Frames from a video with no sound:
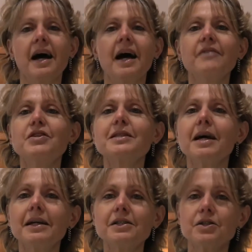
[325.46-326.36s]
I've
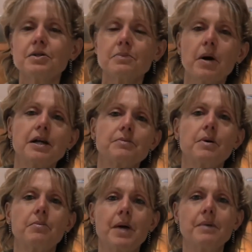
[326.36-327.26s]
decided to use
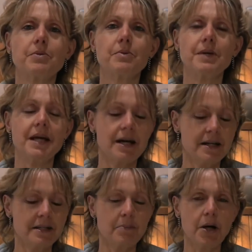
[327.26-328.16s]
parchment paper
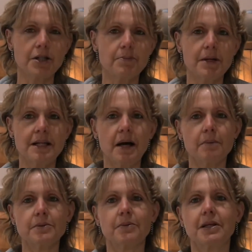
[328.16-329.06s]
because parchment
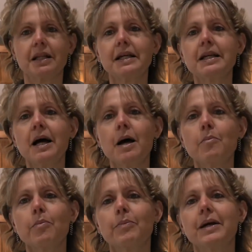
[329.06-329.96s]
helps with
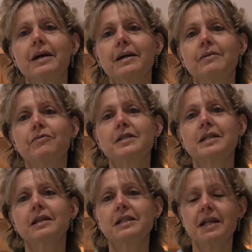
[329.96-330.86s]
cleanup. It
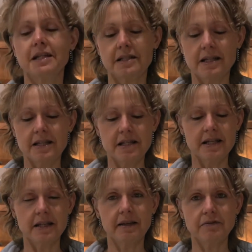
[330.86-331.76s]
facilitates
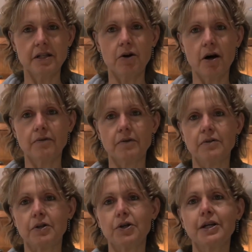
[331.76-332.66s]
easy lifting off of
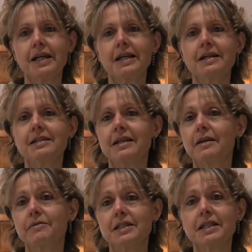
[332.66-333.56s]
the cookies. They
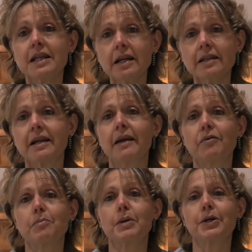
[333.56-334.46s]
never stick, they
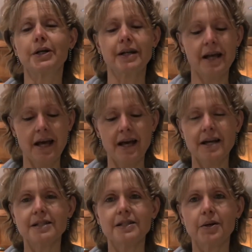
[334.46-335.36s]
never burn.
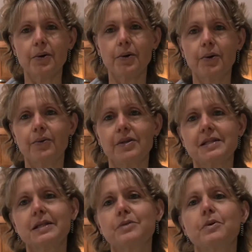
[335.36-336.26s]
So
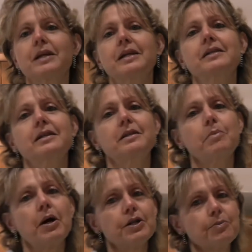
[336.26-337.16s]
this is what it is. It's
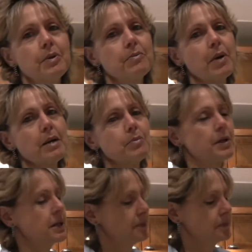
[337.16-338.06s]
parchment paper.